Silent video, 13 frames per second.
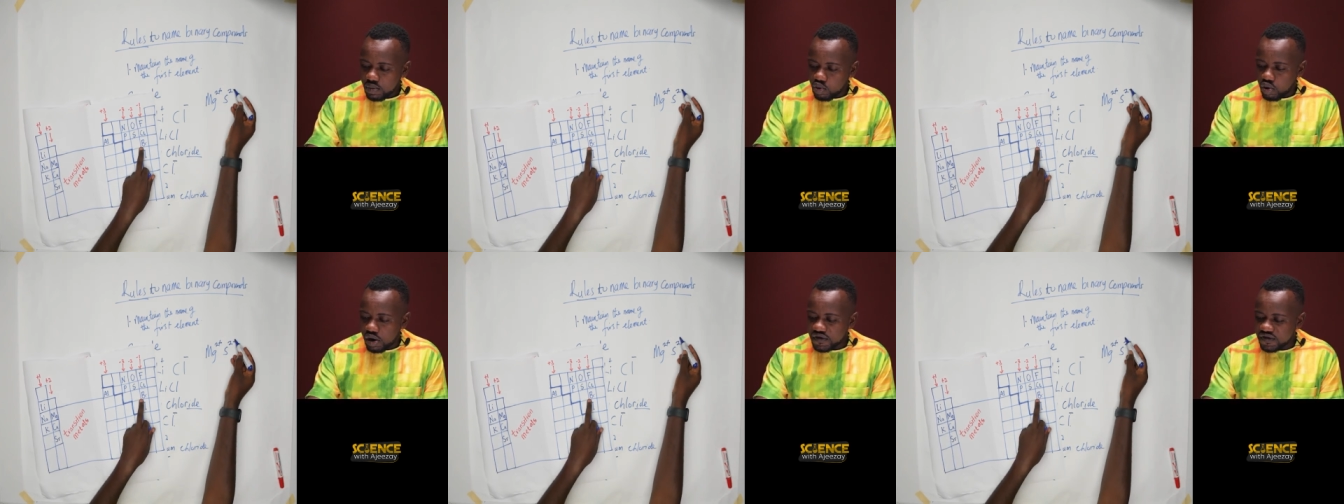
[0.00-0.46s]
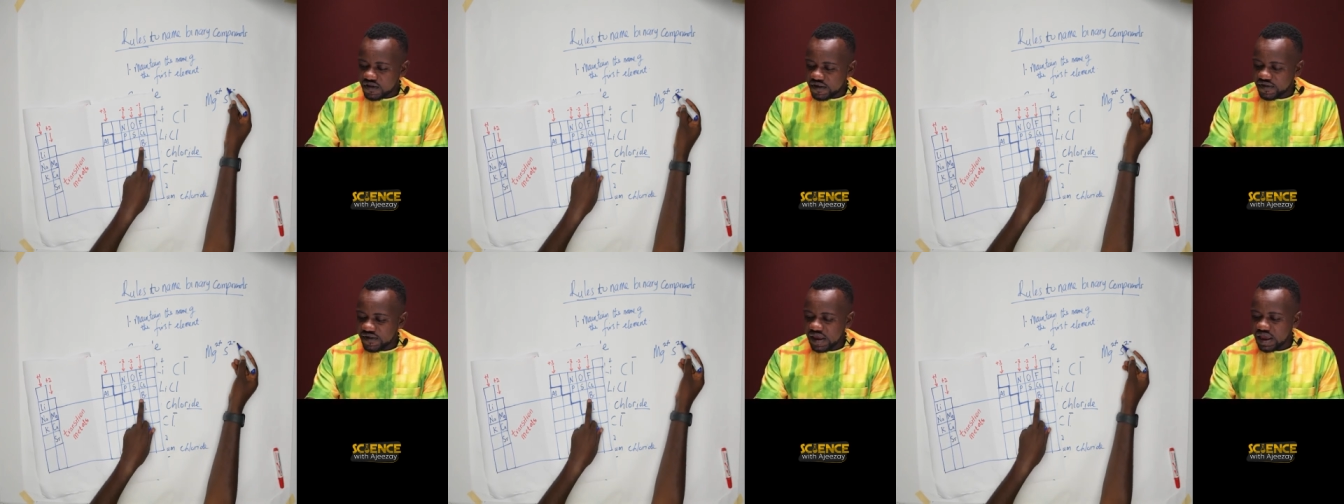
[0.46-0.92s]
Because
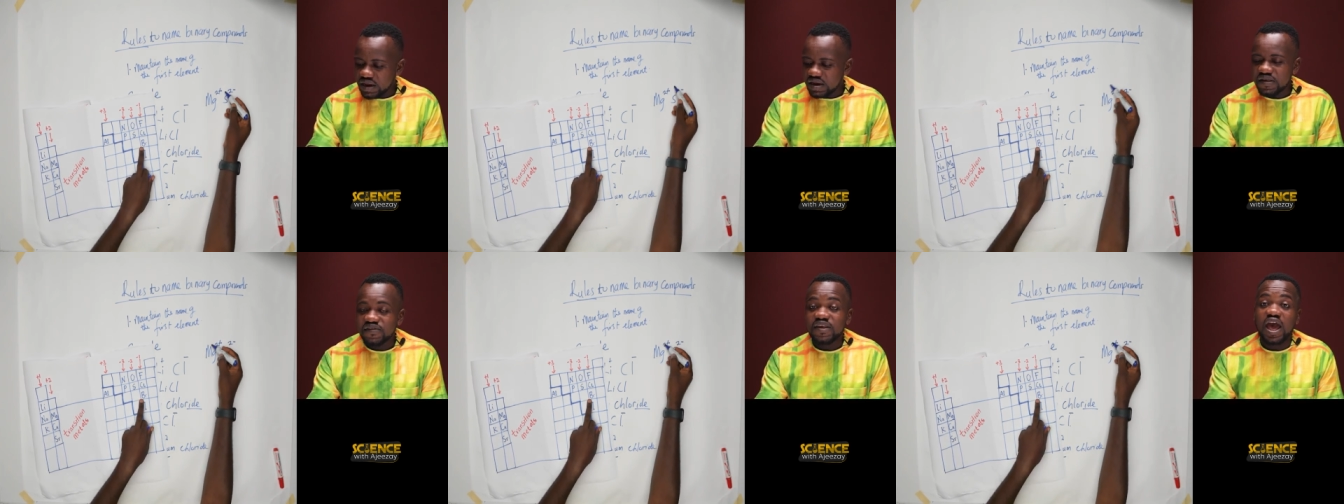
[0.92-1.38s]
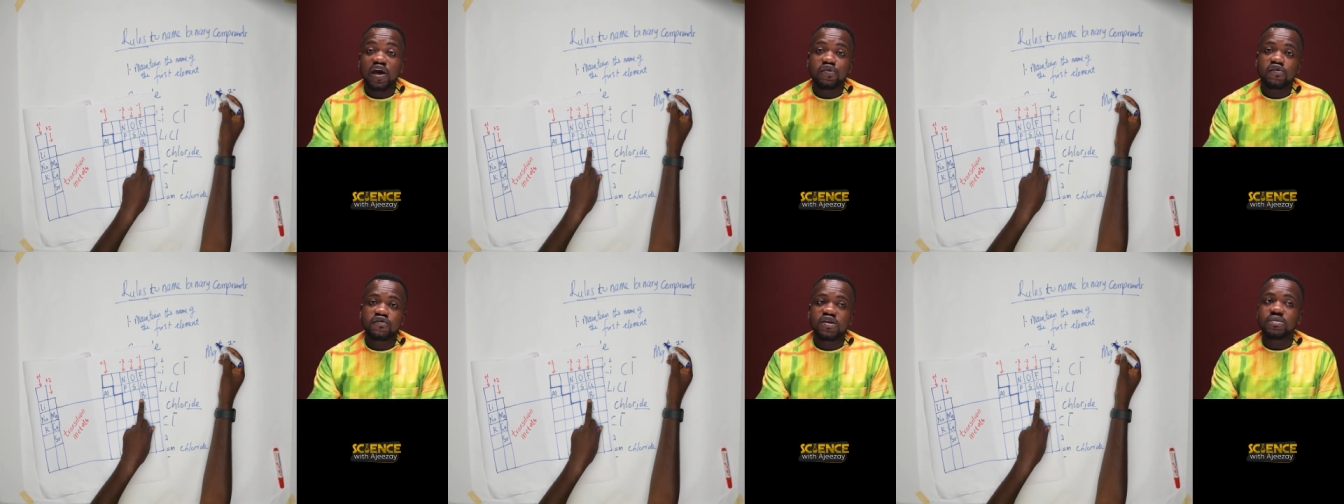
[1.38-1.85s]
this and this
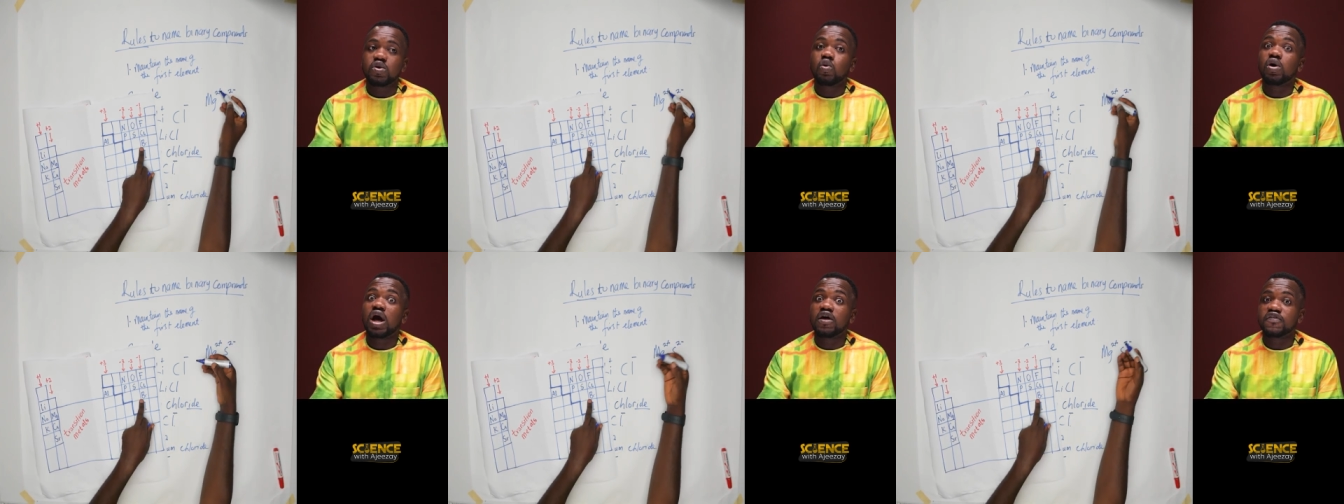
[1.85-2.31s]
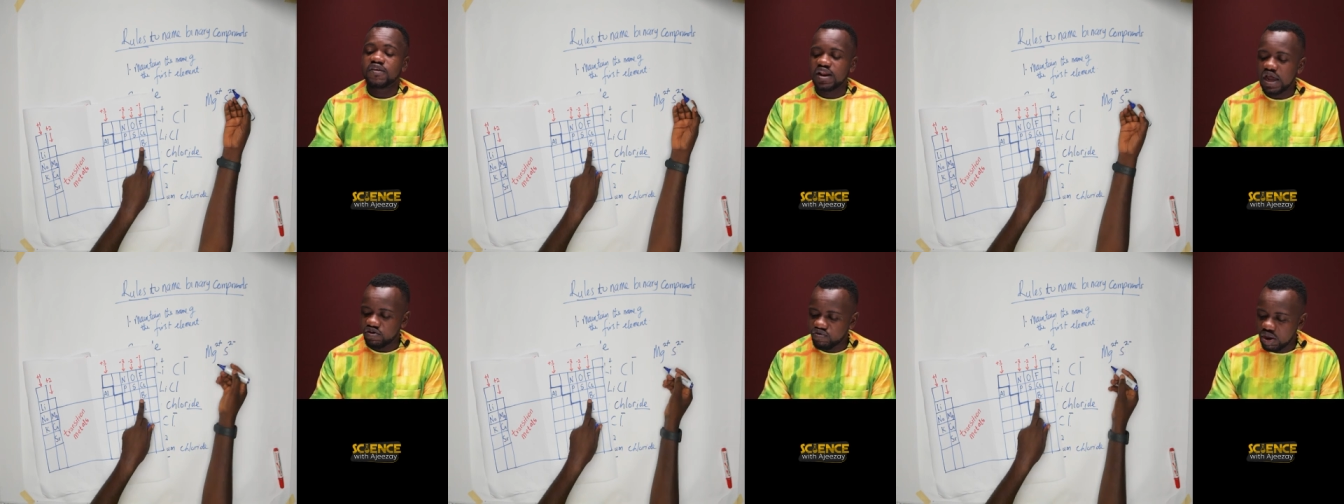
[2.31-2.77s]
are the same, they will
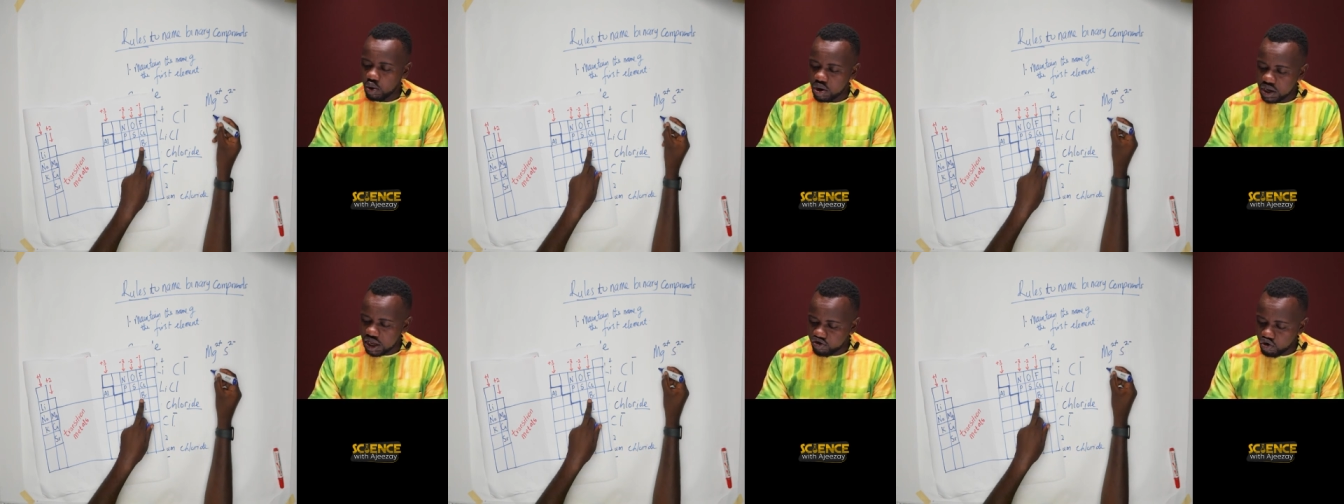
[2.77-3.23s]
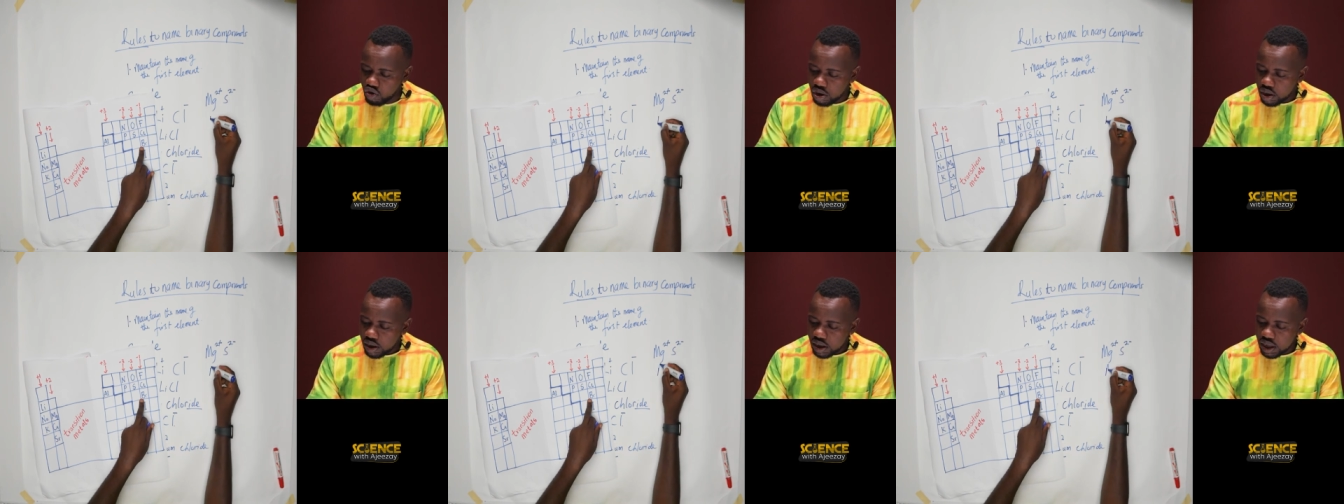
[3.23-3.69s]
cancel out. You are going to get
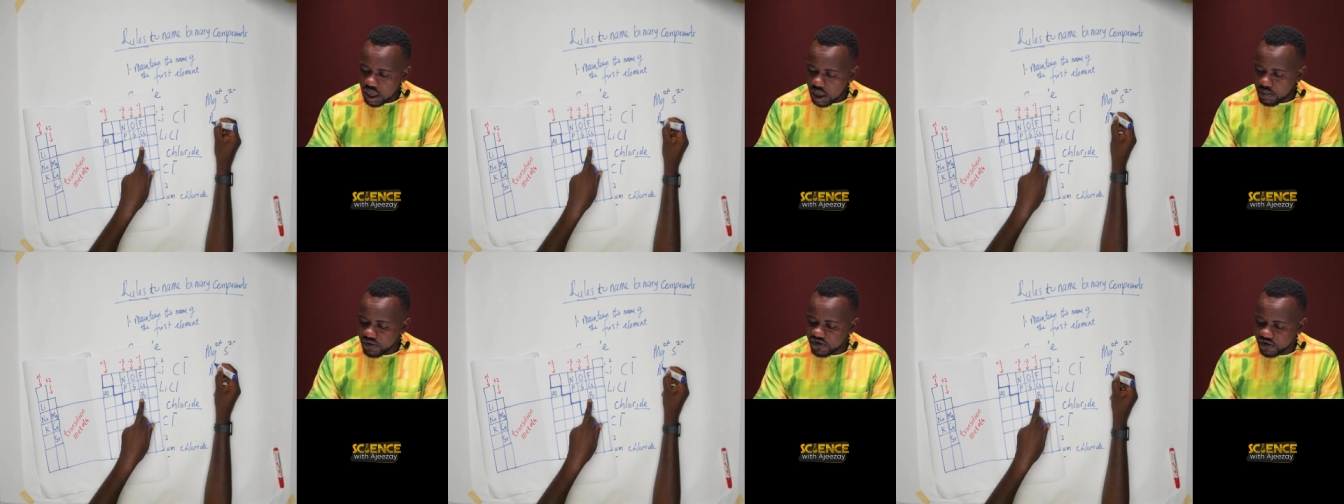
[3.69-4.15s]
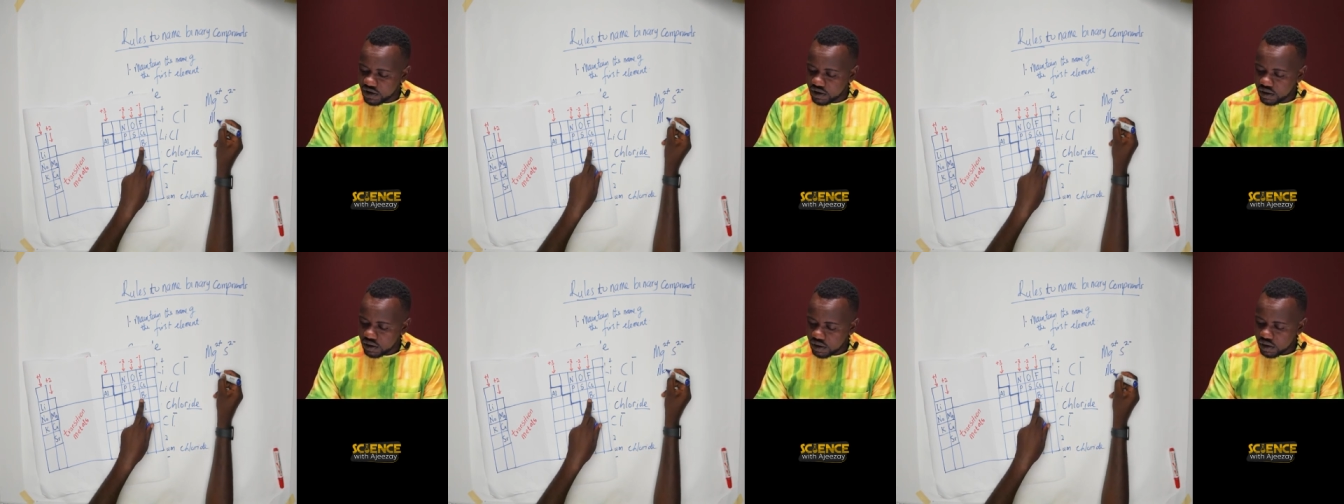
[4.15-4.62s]
your
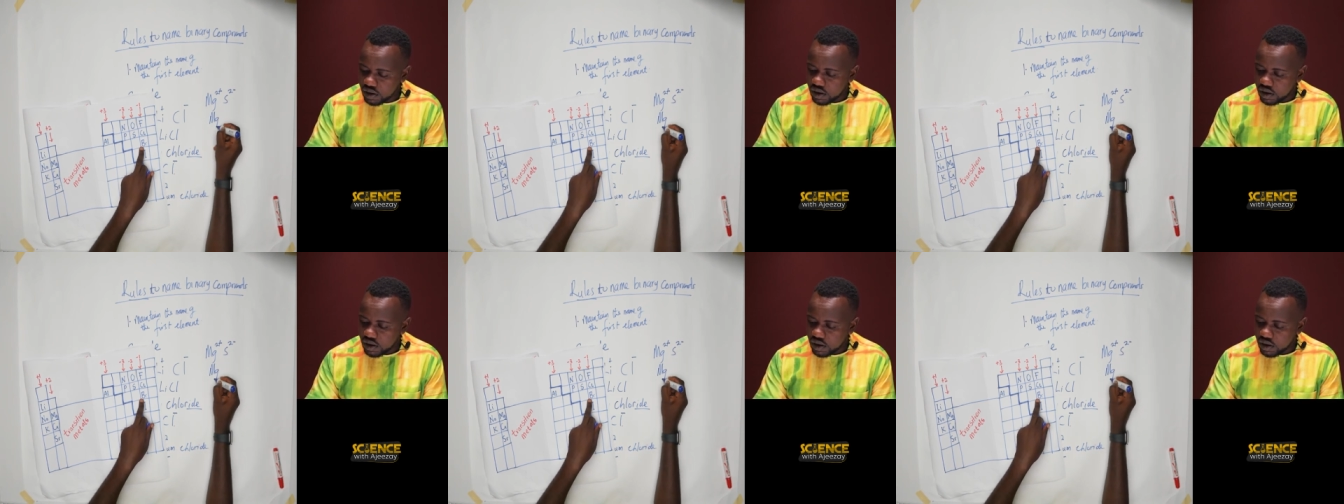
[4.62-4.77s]
MgS.